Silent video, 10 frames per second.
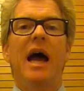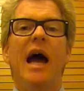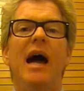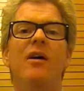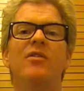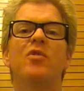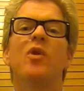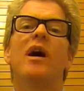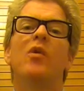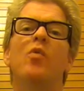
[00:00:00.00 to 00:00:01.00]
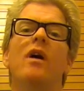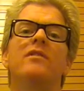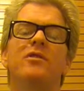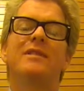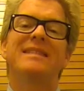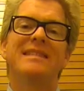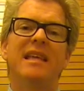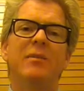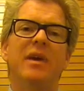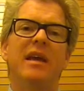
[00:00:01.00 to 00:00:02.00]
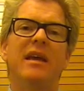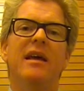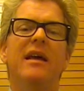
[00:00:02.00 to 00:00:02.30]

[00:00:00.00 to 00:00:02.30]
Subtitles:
How do I want you to see me?